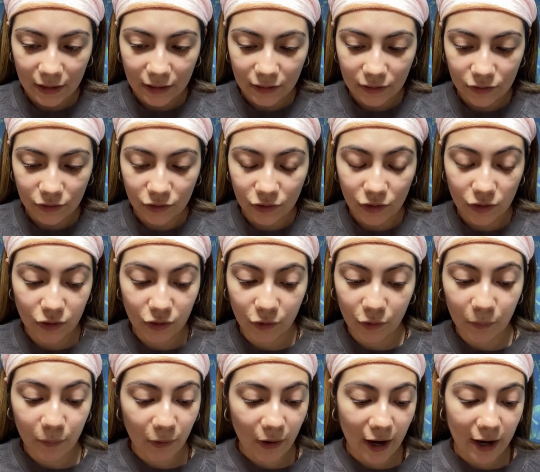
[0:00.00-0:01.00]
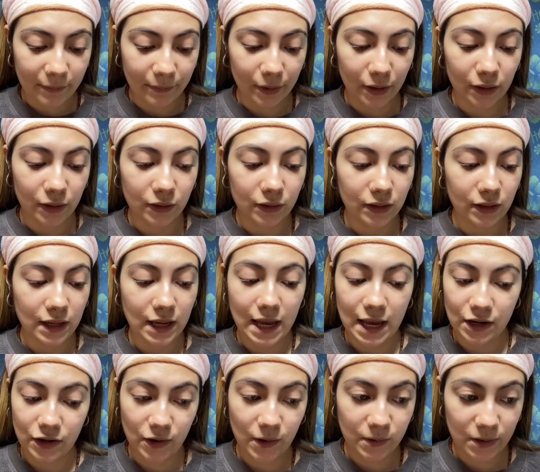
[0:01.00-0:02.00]
No primer,
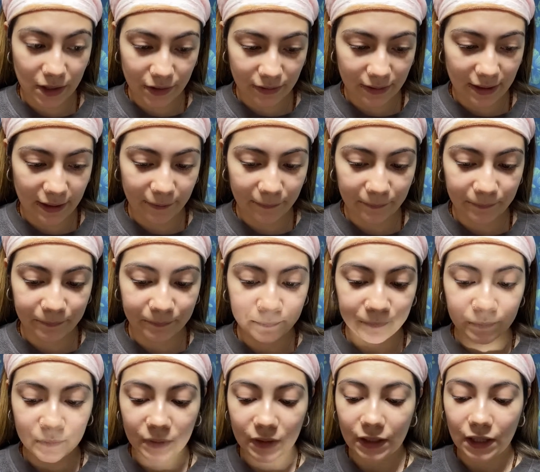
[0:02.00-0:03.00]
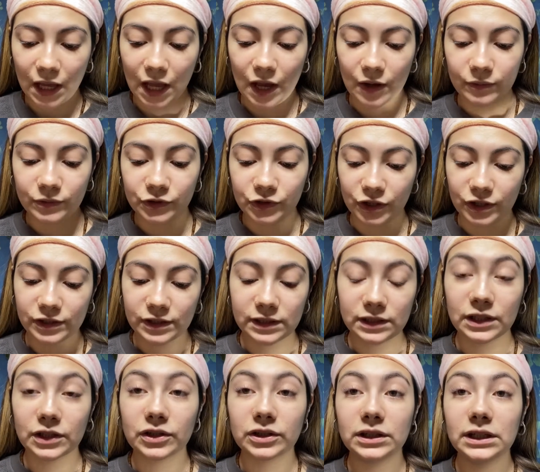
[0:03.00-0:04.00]
no nothing. I would just
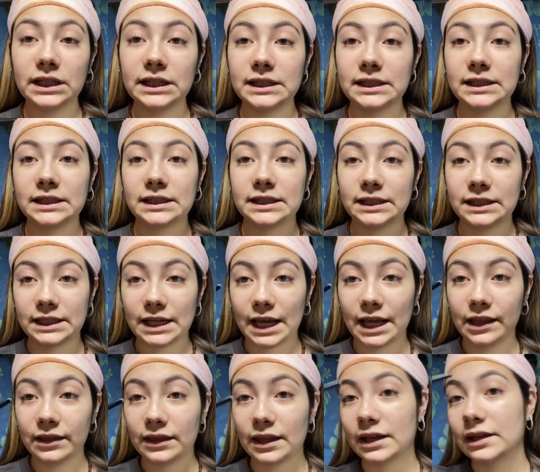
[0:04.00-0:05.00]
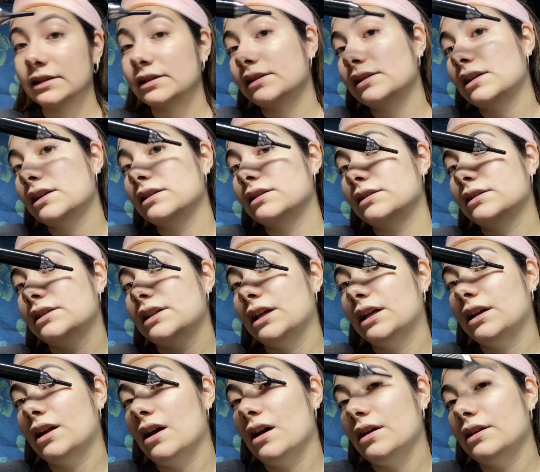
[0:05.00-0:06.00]
literally take this, stick it
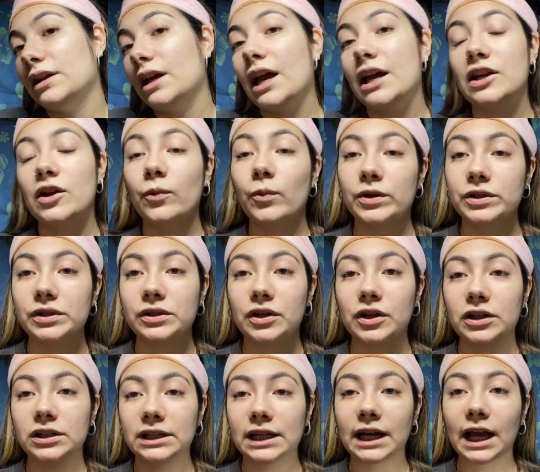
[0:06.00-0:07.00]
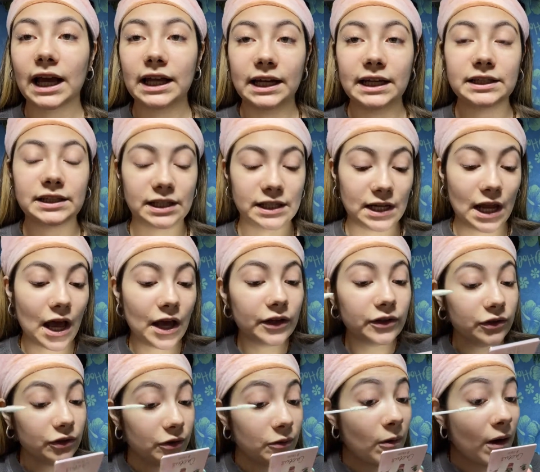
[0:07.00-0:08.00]
on, and it wasn't curling, and I did not
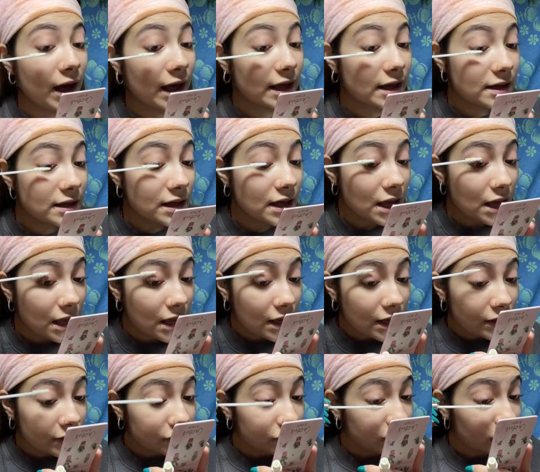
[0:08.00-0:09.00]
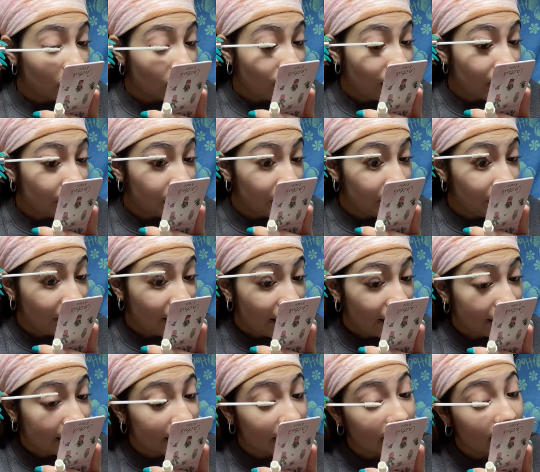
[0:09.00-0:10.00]
know why. So I went
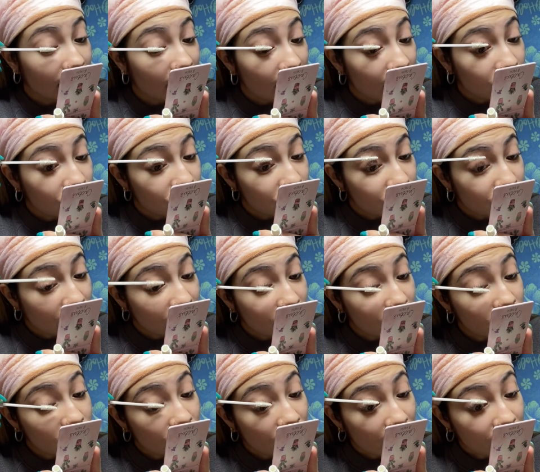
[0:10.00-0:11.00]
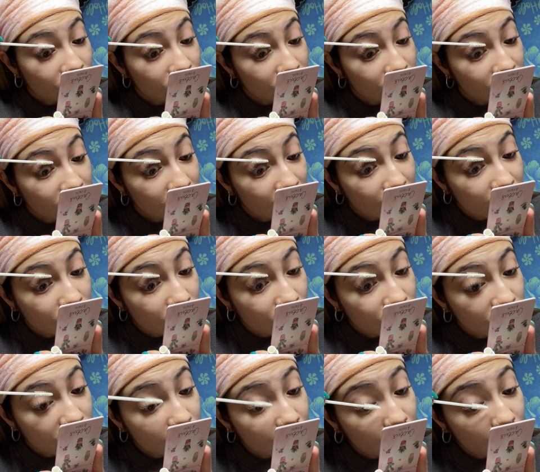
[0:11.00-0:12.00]
back and I actually read the directions like you're
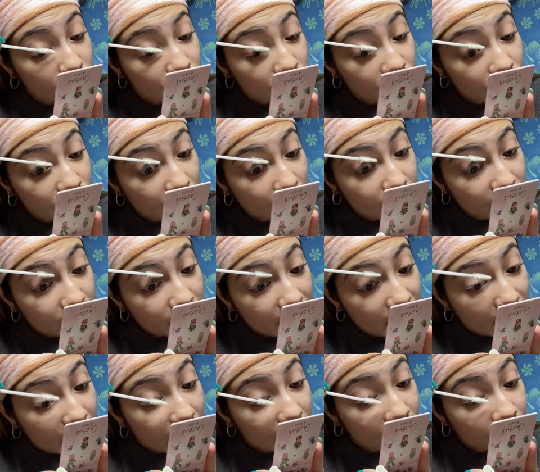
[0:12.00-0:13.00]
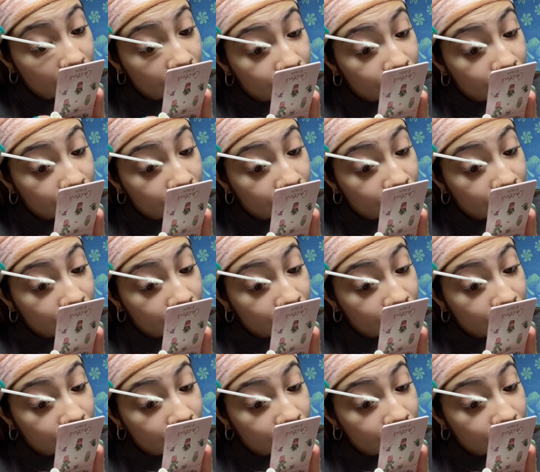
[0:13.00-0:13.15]
supposed to from the beginning,